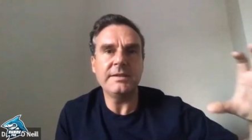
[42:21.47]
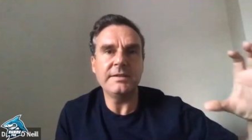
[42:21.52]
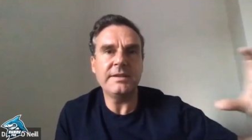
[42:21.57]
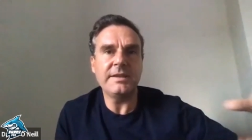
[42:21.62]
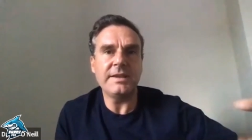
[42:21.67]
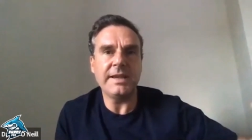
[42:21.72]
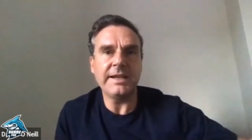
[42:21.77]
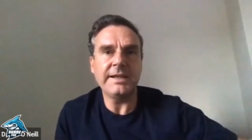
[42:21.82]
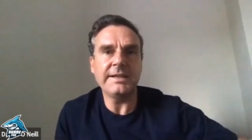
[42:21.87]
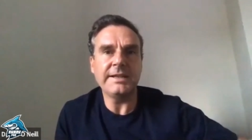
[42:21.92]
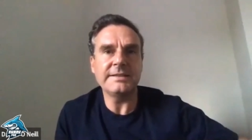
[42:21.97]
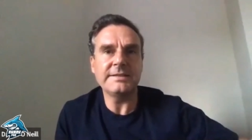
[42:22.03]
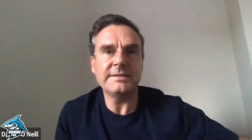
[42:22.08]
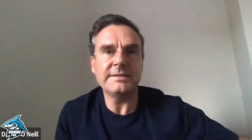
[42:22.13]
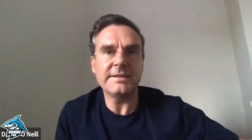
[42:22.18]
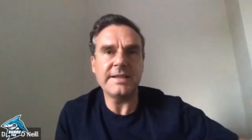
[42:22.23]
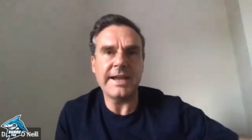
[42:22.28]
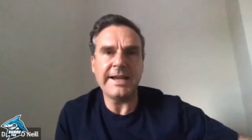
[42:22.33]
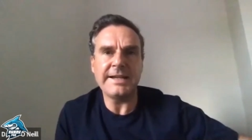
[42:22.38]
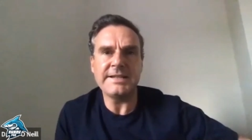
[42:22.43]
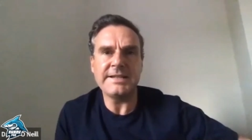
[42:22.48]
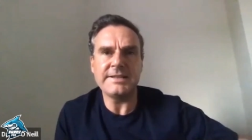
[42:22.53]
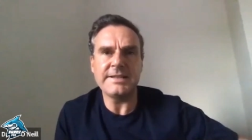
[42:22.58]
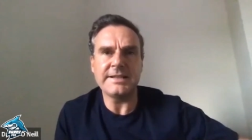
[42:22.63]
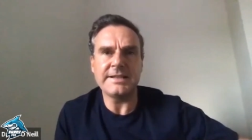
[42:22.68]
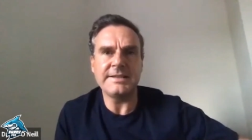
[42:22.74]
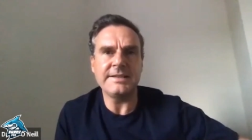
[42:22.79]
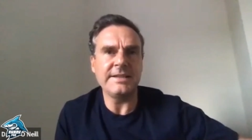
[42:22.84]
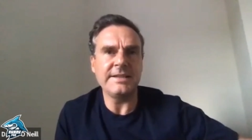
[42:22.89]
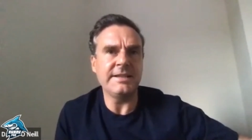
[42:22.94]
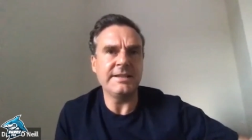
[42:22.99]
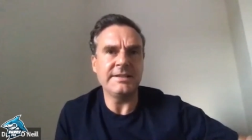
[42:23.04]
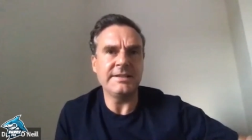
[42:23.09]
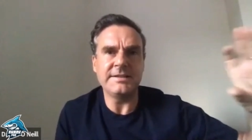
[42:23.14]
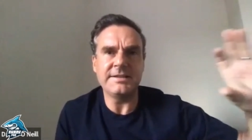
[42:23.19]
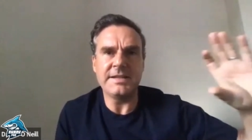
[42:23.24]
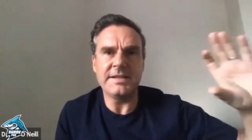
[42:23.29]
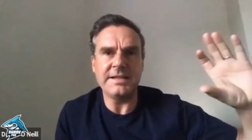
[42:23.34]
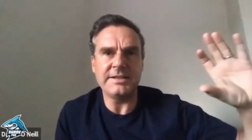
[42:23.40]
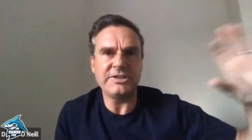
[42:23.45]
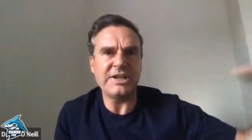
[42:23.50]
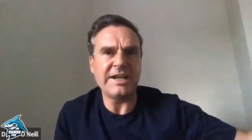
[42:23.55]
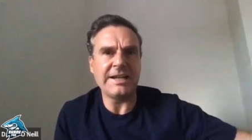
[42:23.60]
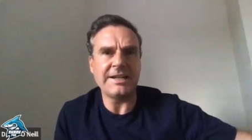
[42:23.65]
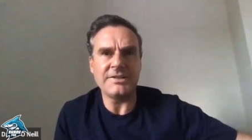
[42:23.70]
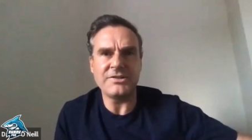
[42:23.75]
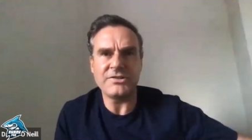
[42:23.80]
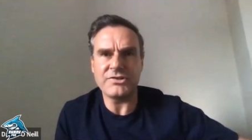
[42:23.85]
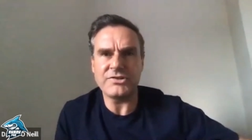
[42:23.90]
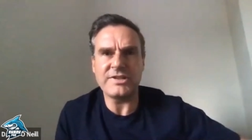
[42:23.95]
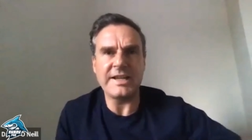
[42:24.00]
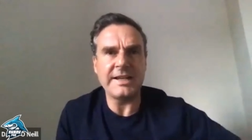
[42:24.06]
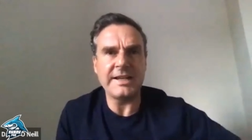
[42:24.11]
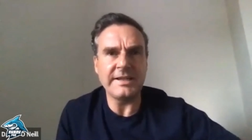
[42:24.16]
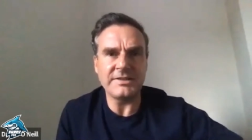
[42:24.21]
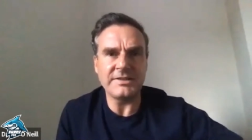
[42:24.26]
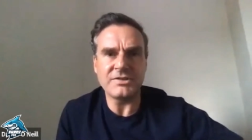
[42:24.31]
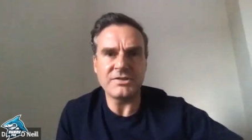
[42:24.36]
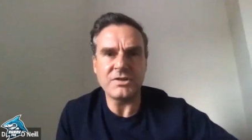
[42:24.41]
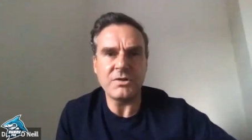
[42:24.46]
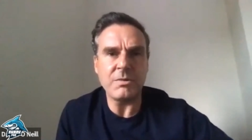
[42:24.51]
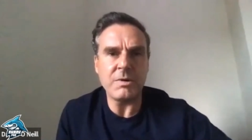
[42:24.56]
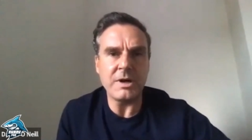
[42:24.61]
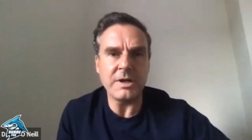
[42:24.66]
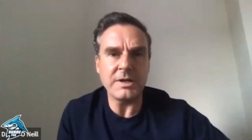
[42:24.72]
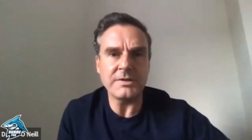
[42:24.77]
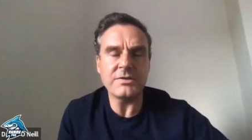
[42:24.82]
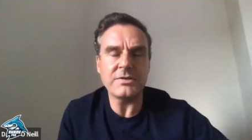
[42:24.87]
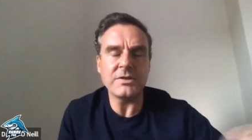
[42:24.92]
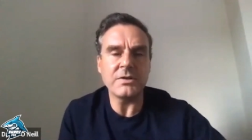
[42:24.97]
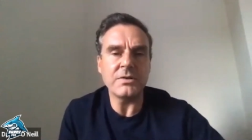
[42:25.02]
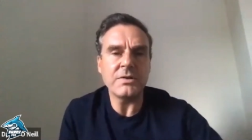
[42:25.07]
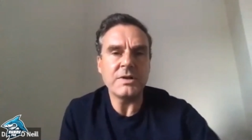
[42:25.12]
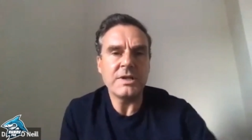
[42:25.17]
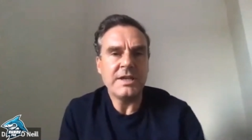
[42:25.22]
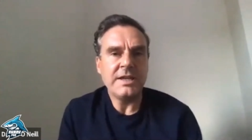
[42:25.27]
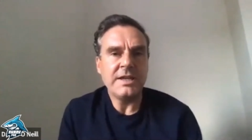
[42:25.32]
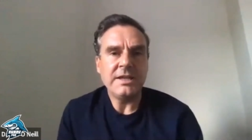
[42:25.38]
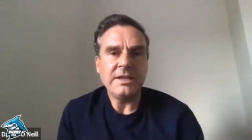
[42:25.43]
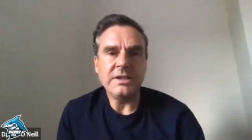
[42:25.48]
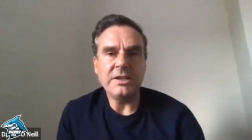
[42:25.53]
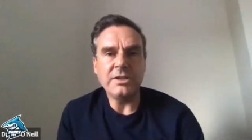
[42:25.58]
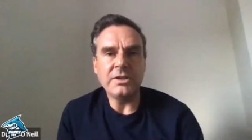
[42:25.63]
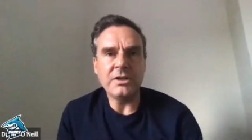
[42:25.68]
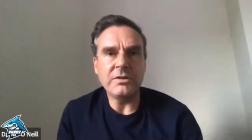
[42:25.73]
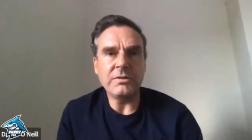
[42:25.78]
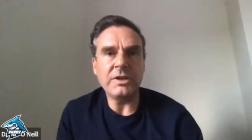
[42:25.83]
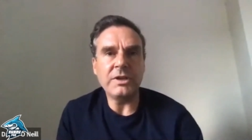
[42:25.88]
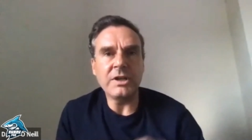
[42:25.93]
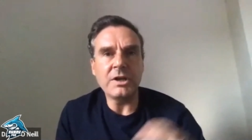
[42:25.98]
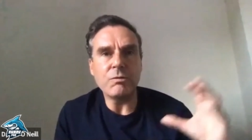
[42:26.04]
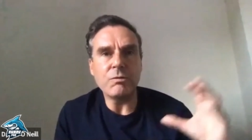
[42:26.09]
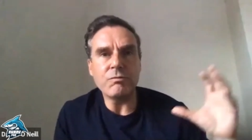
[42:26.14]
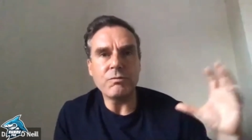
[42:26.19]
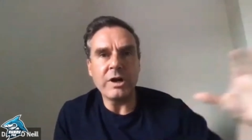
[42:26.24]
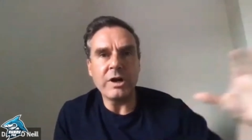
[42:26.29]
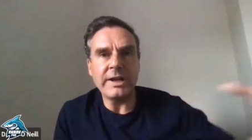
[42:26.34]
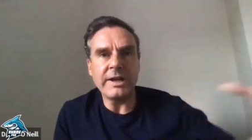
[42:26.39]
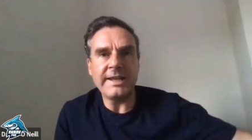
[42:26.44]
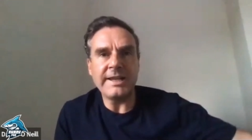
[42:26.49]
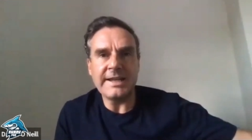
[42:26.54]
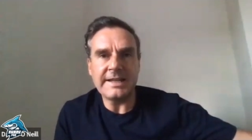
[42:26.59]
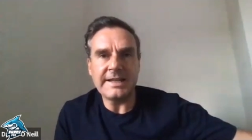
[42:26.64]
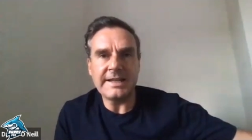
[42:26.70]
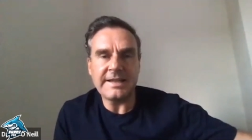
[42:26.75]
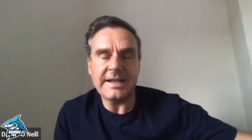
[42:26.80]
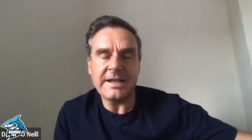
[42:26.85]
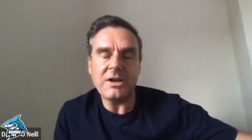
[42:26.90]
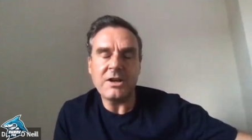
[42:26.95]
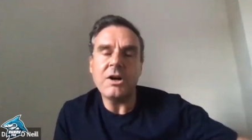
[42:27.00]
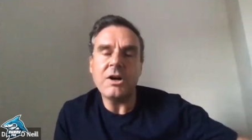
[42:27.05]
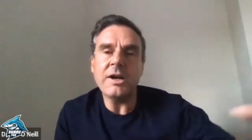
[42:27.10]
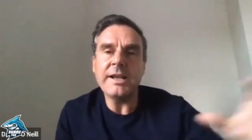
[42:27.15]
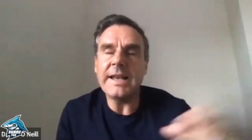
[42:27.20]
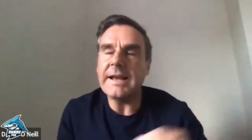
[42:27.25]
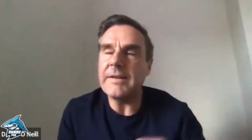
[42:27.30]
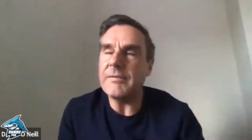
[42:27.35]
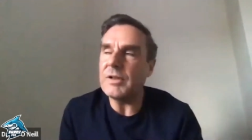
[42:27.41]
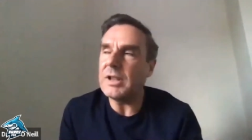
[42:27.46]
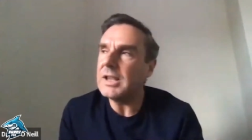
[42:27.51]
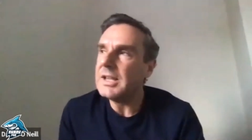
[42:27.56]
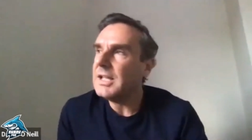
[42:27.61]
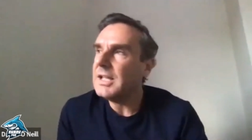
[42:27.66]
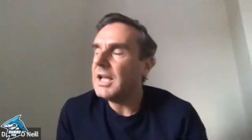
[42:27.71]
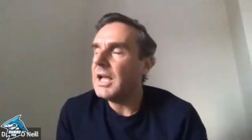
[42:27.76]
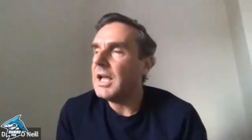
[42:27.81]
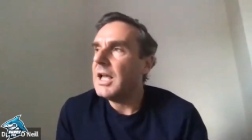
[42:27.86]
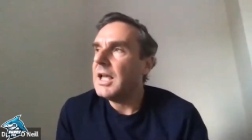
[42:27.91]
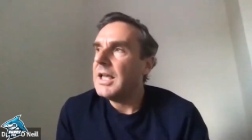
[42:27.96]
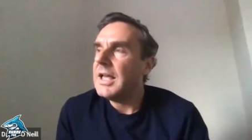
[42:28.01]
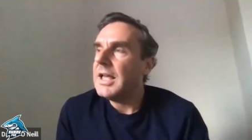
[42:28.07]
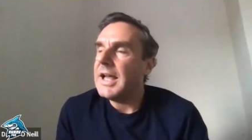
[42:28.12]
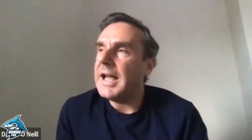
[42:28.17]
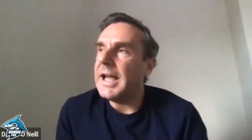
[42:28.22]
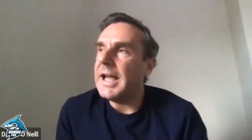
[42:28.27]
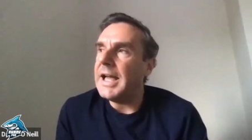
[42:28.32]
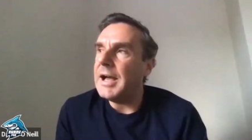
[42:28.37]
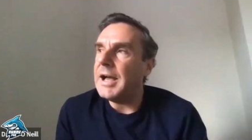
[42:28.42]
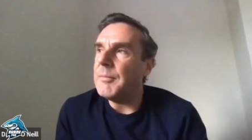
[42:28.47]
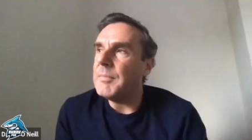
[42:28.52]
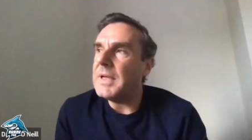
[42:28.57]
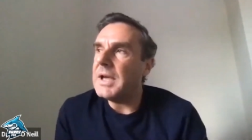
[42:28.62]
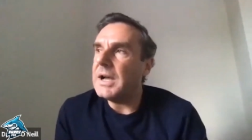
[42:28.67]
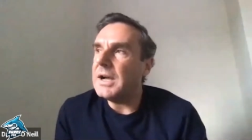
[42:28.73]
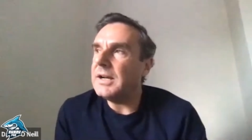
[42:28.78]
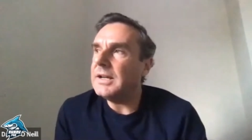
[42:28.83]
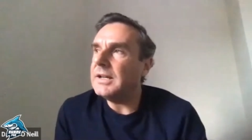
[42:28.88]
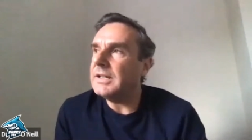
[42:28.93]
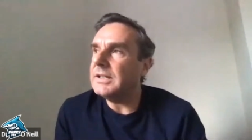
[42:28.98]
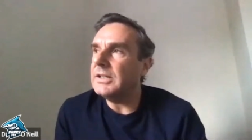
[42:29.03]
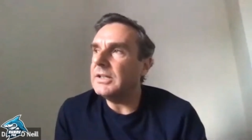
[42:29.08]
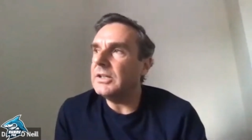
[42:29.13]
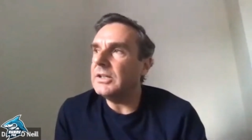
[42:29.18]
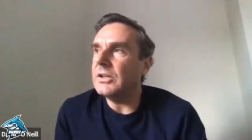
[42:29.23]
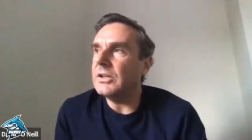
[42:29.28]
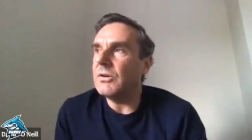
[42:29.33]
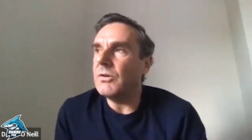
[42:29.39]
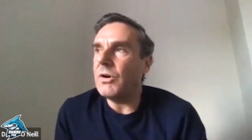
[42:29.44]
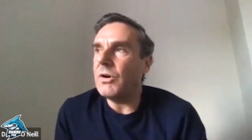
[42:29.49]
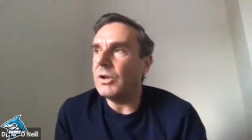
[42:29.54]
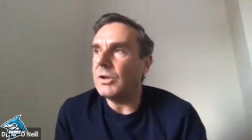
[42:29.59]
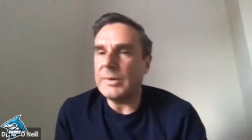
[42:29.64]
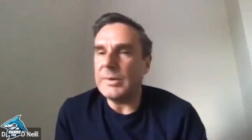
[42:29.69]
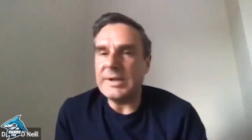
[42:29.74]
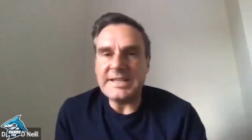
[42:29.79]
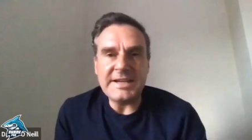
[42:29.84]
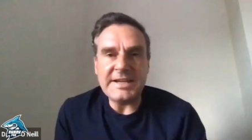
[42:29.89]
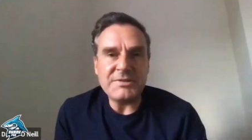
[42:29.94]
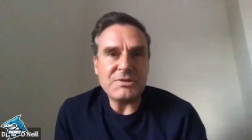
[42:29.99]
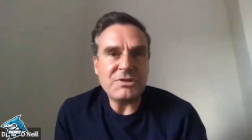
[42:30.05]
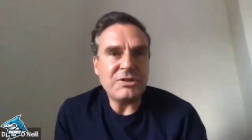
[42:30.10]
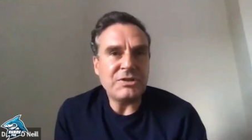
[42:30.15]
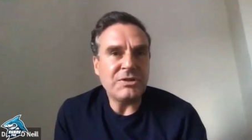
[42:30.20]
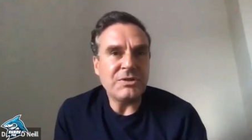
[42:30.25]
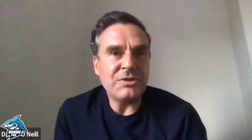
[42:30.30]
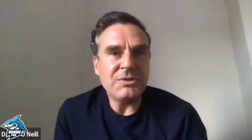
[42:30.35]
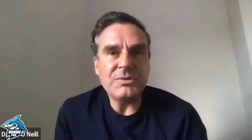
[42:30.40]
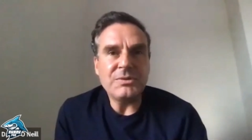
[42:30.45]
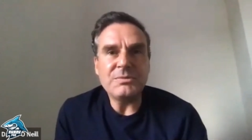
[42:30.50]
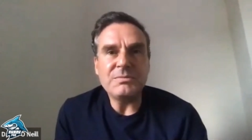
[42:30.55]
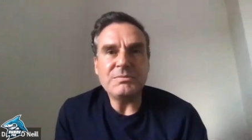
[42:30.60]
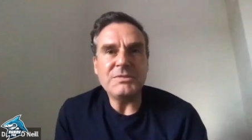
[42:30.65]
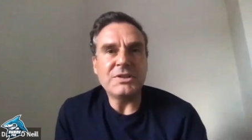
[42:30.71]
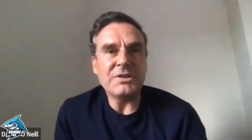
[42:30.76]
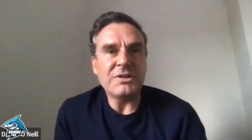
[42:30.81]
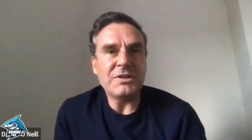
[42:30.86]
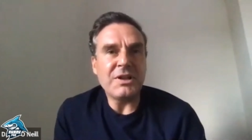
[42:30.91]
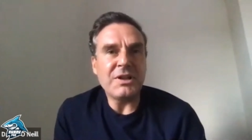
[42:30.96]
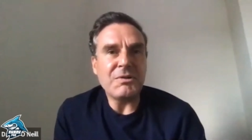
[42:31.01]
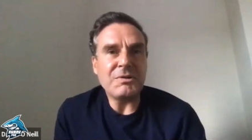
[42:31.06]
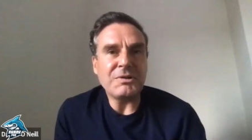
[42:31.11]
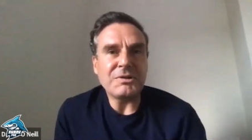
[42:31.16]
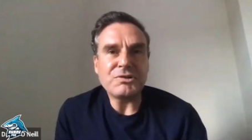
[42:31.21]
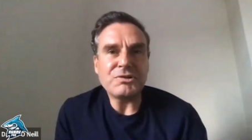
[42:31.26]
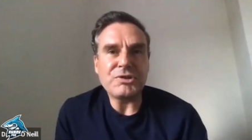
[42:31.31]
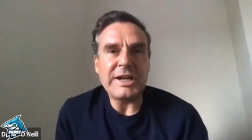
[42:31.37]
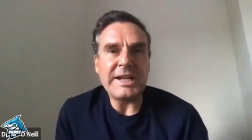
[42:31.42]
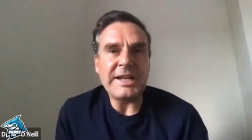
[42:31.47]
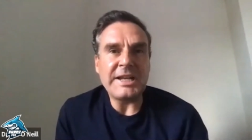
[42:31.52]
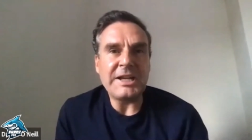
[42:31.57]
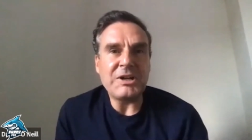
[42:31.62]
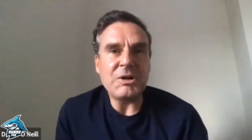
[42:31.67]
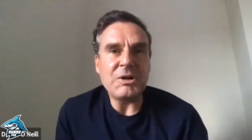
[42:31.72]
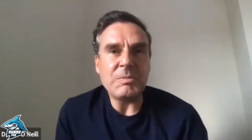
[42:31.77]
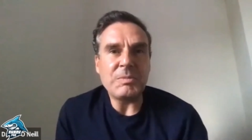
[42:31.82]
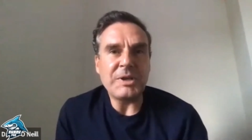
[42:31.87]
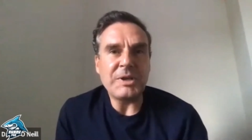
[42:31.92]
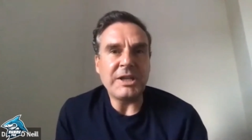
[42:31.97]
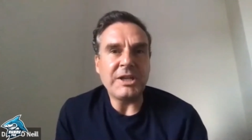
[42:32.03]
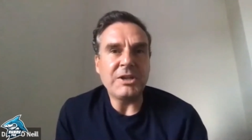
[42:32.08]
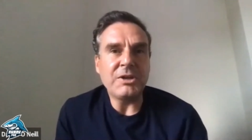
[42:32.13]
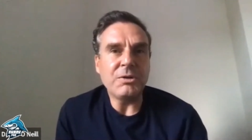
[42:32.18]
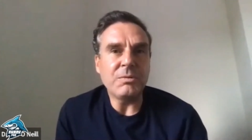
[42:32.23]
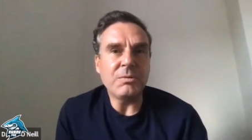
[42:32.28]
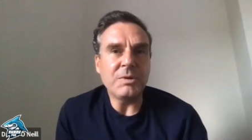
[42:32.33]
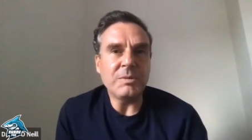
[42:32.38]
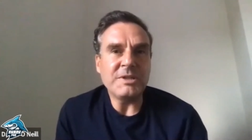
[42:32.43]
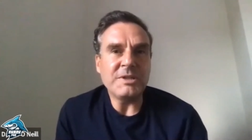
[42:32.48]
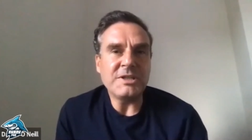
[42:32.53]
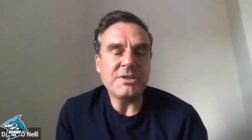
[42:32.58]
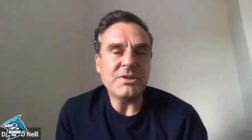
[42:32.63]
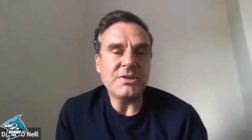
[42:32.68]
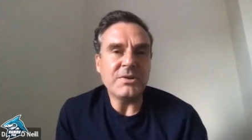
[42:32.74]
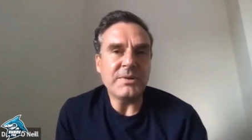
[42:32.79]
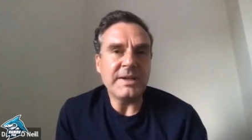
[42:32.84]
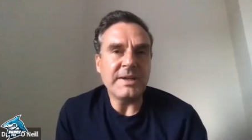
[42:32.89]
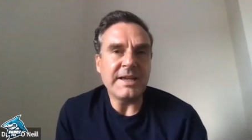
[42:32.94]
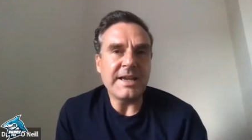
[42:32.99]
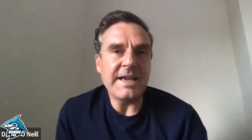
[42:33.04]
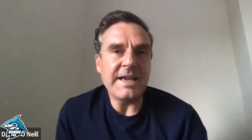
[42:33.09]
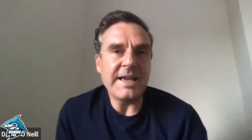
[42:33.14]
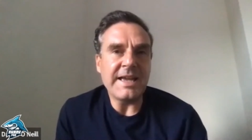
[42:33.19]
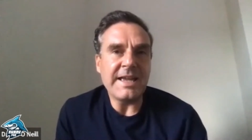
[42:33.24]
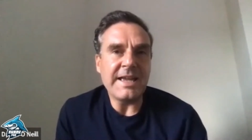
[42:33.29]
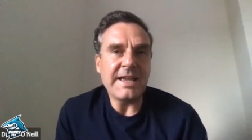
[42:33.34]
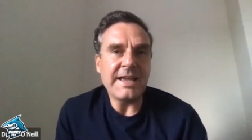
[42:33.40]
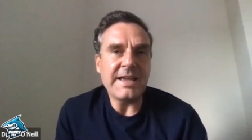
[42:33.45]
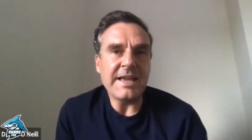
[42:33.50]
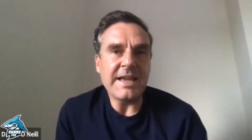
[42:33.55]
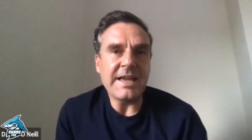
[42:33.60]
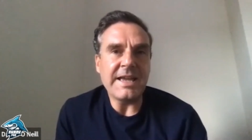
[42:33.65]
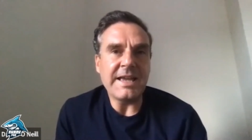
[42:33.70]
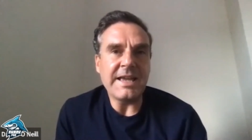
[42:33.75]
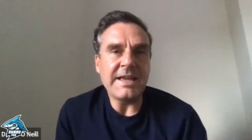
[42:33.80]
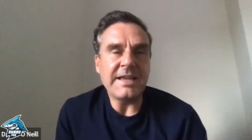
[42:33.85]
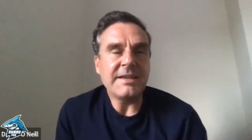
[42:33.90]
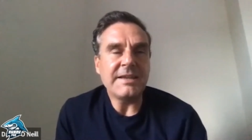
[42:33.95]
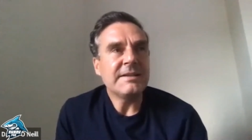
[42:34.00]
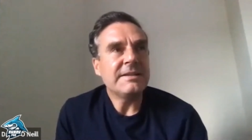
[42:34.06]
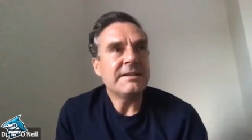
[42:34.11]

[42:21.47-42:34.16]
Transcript: think tank that did uh, challenger selling and so on. So, you know, you can go right in at that high level. Um, you know, all the way down to your local training company who will be doing a, a